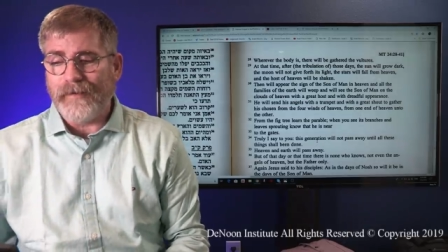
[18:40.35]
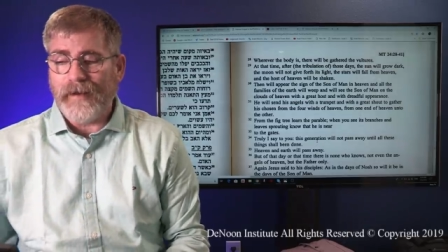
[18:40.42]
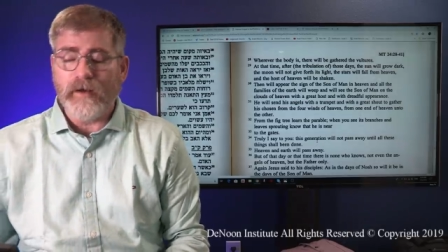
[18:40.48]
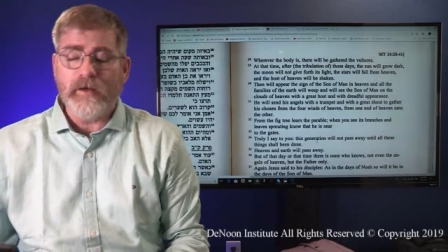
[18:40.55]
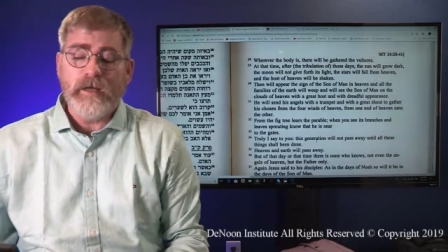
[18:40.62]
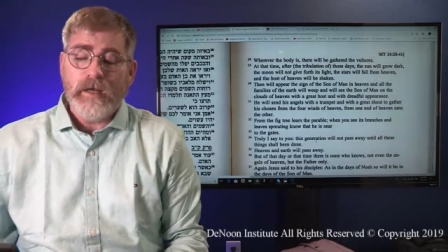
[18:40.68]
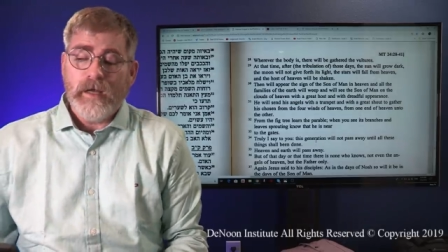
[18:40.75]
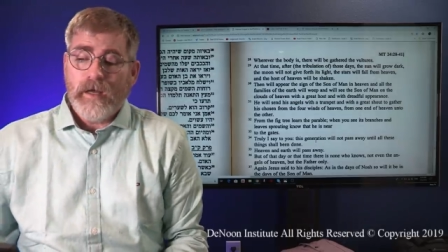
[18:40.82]

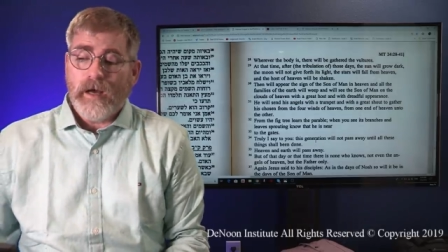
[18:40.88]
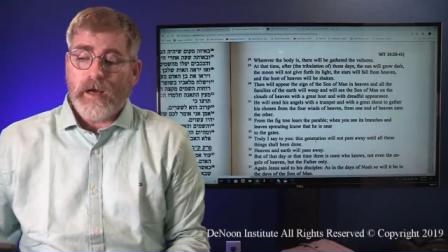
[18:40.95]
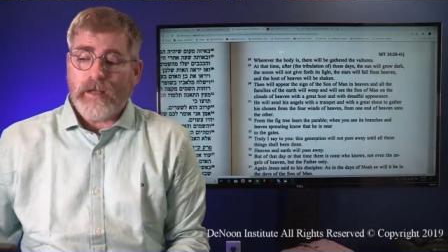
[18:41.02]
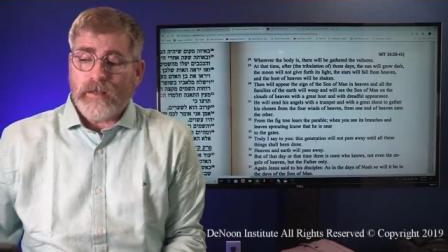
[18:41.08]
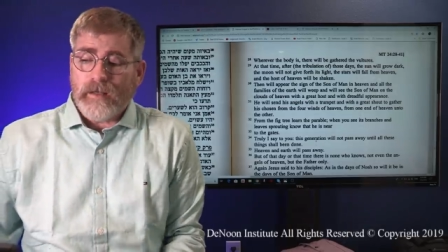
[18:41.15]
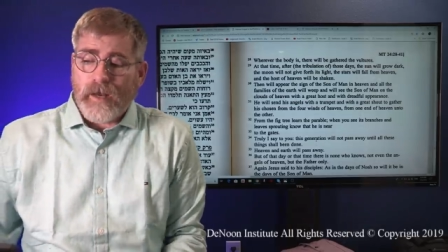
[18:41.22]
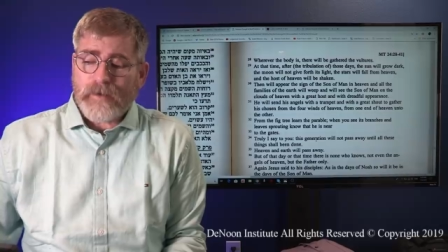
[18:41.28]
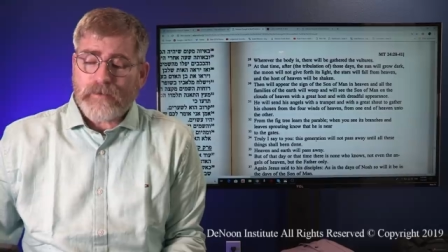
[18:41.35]
Now, a
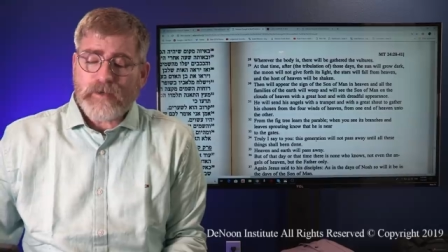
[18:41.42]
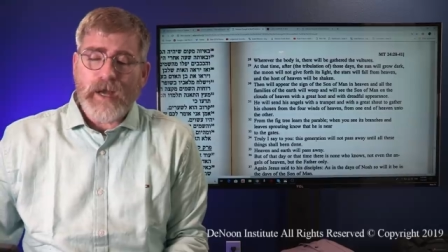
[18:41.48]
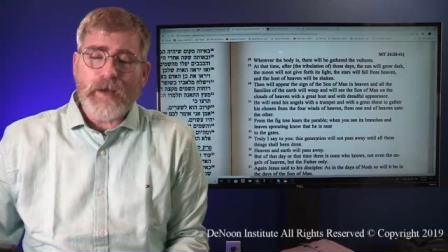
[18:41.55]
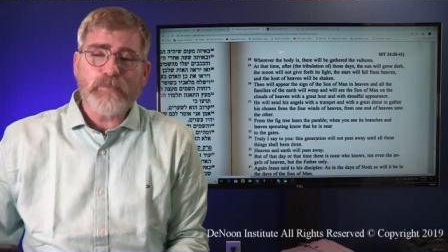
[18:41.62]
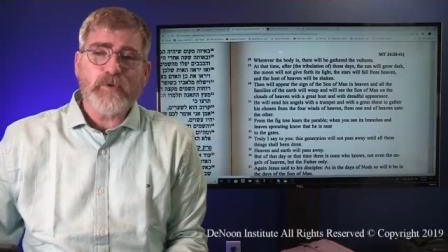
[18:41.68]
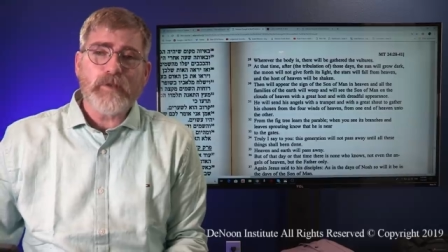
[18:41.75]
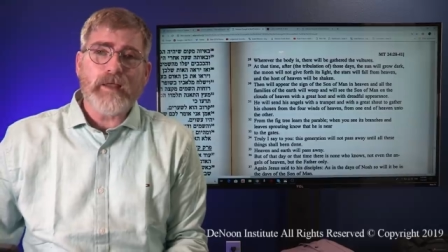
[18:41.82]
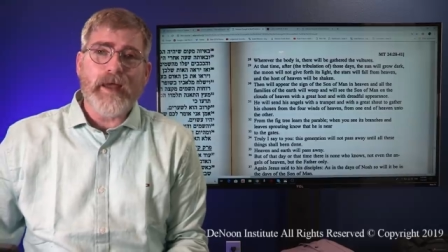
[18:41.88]
lot of
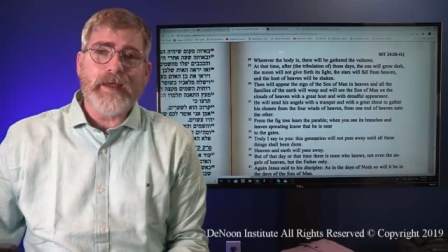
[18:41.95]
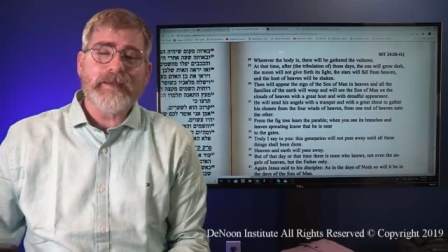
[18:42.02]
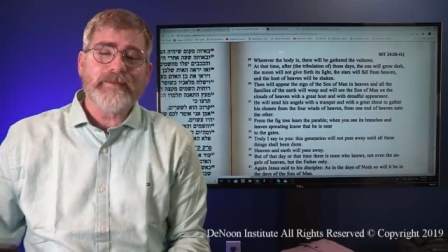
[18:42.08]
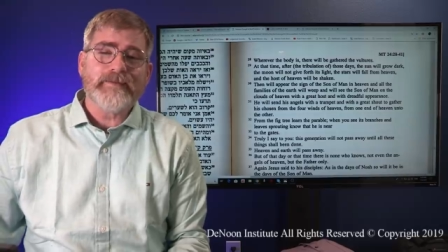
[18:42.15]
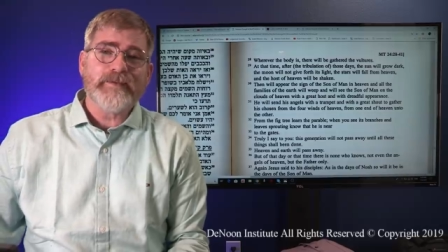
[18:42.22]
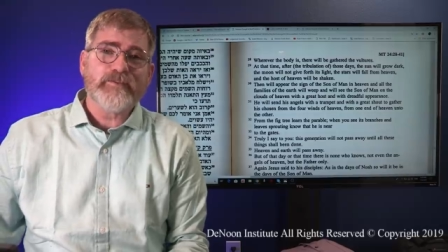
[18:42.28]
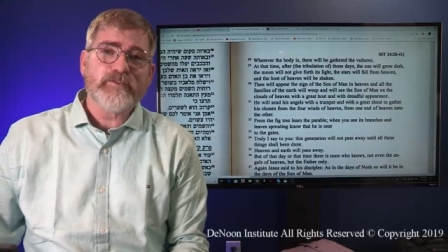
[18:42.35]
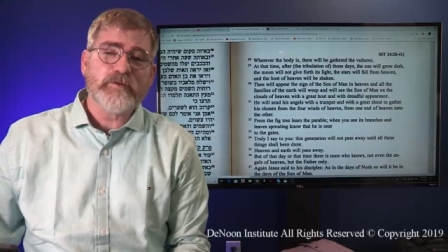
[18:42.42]
times we
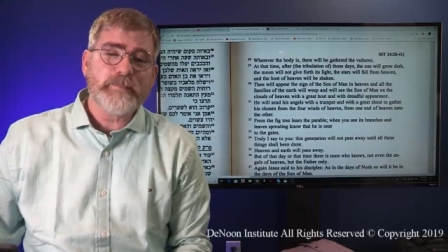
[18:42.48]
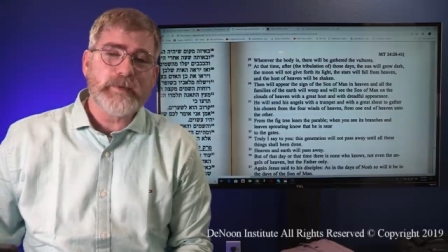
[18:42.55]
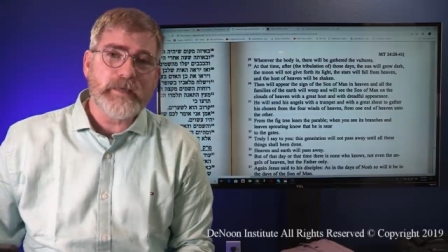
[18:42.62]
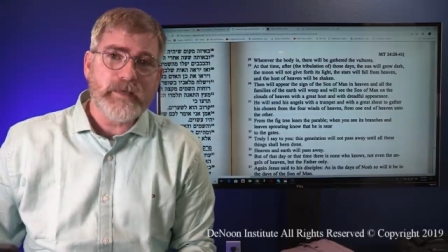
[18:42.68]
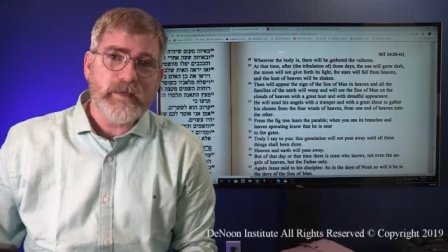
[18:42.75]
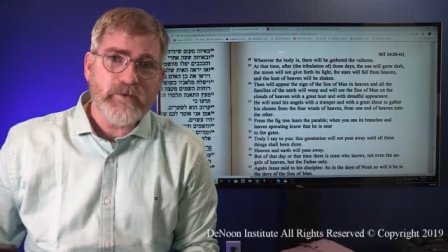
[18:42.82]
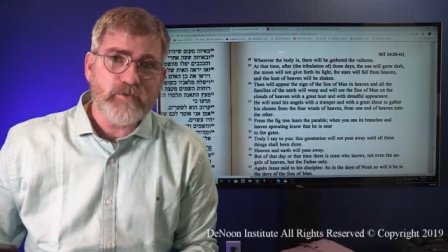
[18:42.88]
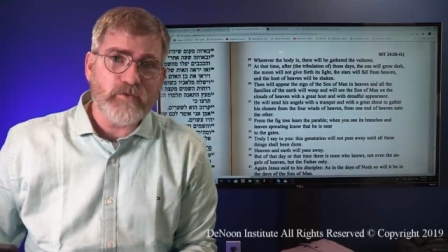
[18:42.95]
liken this to
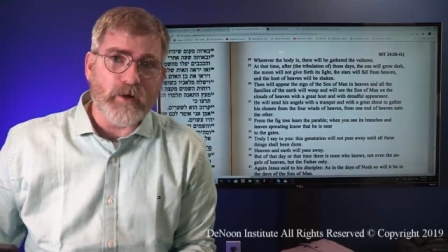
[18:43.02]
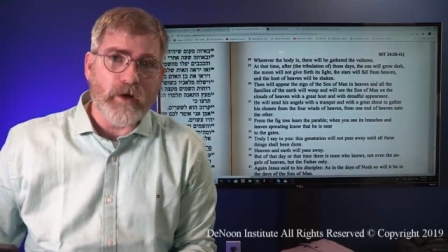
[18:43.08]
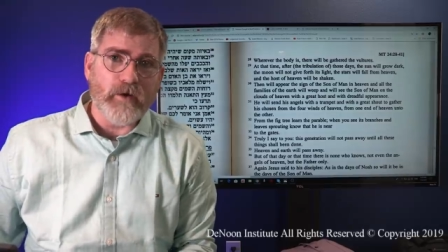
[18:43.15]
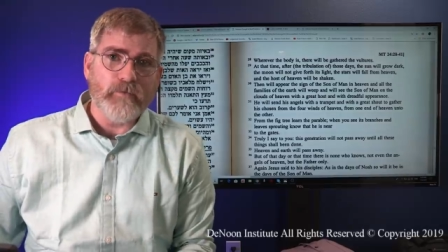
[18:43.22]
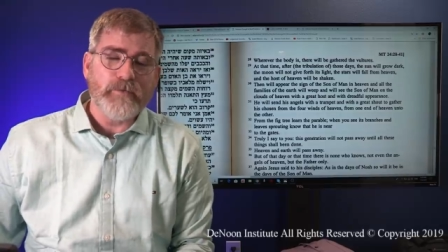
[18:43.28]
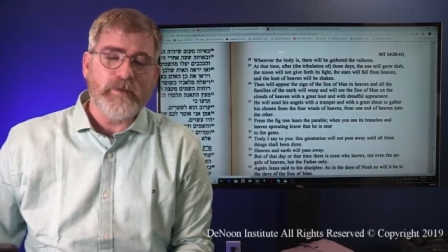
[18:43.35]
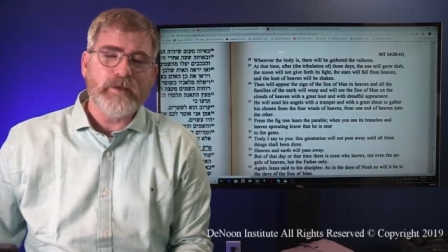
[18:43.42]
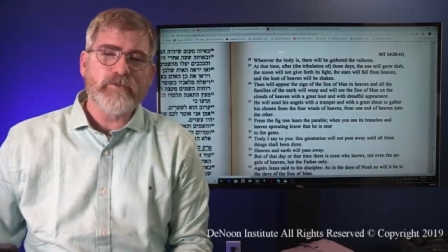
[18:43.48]
be
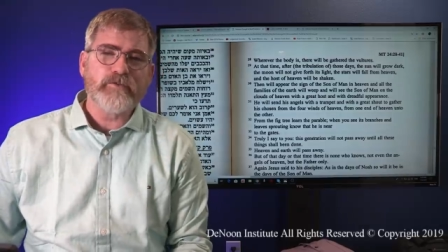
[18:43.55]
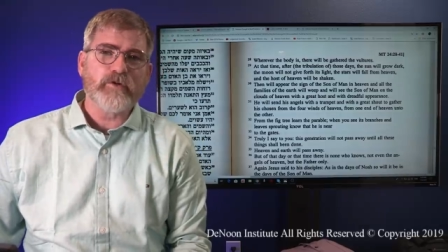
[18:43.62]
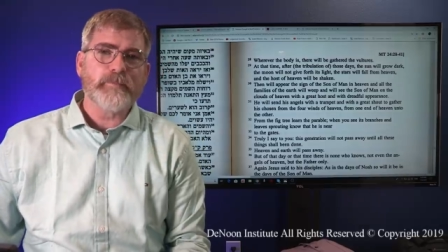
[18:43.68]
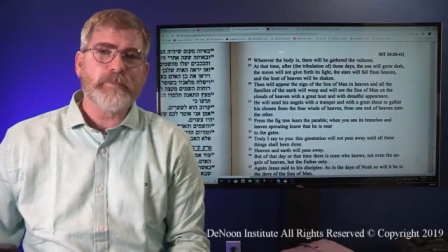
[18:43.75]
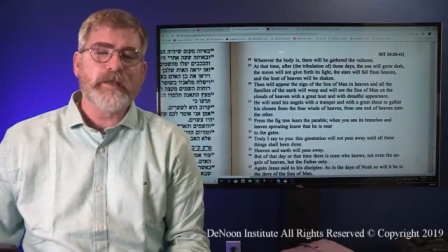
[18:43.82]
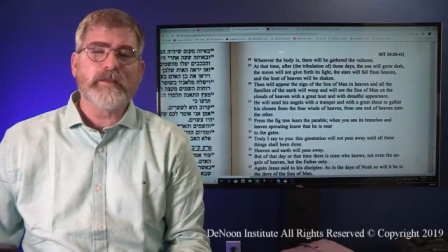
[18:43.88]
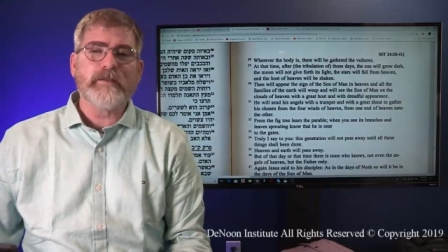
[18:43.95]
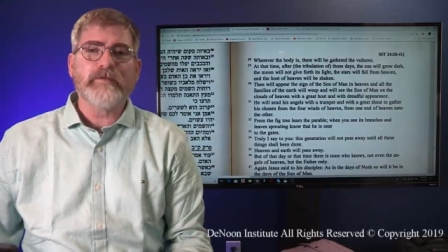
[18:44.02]
Israel, Israel
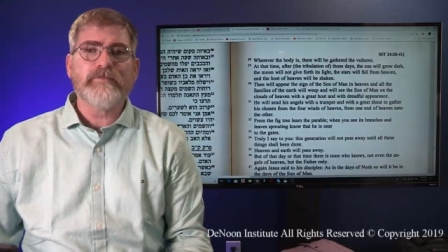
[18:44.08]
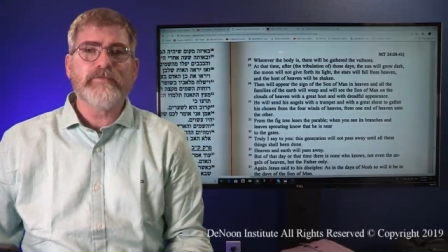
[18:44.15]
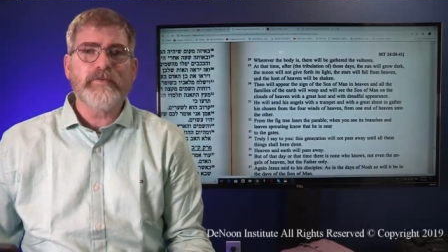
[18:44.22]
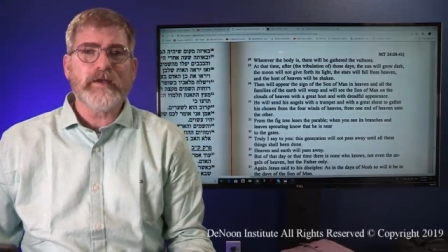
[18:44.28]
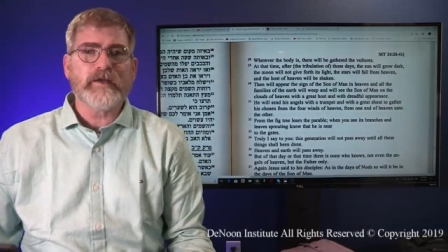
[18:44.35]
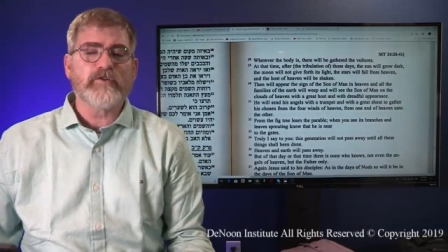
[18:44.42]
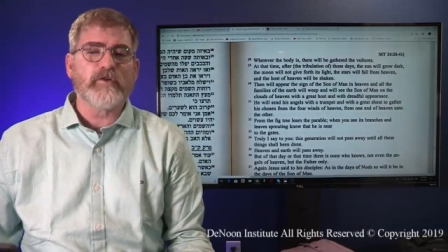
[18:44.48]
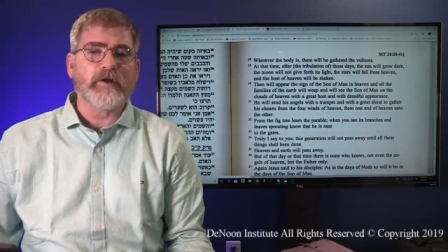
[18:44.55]
being the
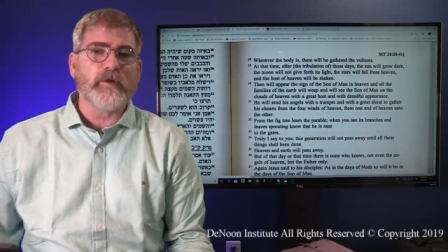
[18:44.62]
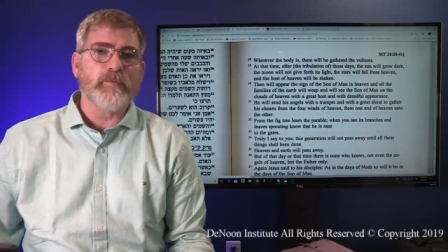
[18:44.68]
fig tree.